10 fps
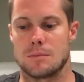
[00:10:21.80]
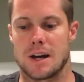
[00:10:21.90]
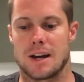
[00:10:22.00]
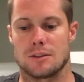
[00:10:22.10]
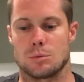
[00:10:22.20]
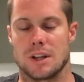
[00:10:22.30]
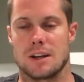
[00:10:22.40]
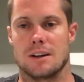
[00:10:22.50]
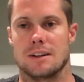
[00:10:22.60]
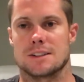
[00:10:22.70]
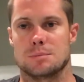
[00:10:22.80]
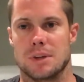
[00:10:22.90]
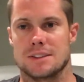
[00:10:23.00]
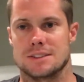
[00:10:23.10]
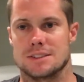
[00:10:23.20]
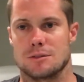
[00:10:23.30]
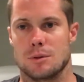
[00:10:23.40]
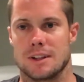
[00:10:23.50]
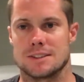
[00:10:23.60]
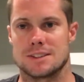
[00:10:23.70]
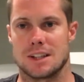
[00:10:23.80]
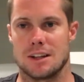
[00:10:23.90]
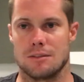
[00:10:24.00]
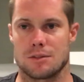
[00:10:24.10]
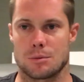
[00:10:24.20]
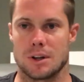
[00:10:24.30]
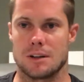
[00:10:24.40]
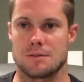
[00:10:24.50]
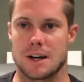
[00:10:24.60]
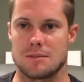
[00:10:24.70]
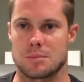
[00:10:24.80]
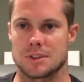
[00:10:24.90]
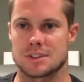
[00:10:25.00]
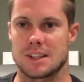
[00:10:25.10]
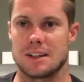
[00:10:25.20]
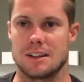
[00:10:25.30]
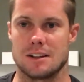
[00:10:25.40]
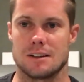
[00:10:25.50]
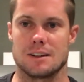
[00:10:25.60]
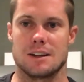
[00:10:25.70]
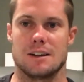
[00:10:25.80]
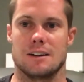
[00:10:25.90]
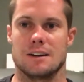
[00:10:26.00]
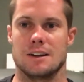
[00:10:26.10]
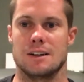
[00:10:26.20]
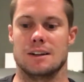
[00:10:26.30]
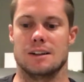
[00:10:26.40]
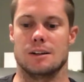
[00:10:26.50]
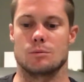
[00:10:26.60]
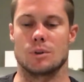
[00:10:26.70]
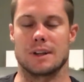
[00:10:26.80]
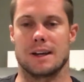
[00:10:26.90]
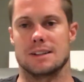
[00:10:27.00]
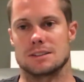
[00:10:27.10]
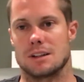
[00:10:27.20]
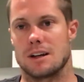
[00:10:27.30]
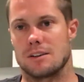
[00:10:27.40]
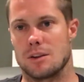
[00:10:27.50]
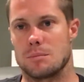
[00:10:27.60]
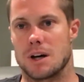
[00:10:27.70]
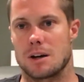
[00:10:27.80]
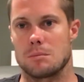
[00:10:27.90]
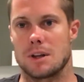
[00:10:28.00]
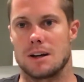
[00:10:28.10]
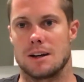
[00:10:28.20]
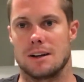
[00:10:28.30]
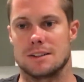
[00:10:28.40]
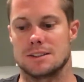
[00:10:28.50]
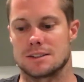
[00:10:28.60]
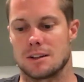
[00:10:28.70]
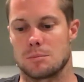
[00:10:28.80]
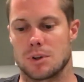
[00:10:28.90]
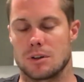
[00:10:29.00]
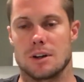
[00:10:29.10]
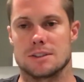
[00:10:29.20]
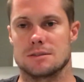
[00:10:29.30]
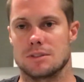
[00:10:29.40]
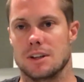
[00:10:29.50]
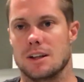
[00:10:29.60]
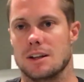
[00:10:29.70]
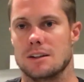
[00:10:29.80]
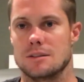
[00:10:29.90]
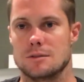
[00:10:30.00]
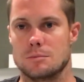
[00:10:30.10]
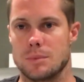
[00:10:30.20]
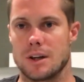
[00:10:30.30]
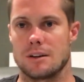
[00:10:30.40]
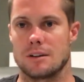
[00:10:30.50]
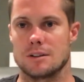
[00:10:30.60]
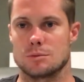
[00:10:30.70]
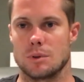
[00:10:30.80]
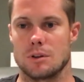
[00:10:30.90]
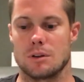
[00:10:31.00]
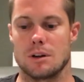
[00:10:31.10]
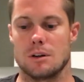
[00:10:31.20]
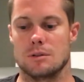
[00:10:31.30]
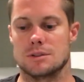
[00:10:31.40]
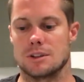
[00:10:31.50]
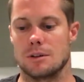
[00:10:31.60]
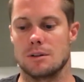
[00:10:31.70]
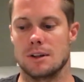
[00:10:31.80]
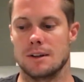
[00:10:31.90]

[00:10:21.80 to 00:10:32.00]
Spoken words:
as we cut expenses, if we can save 3 to 5% here and there, it really adds a lot to the bottom line, and it's just going to progressively get better as we grow. So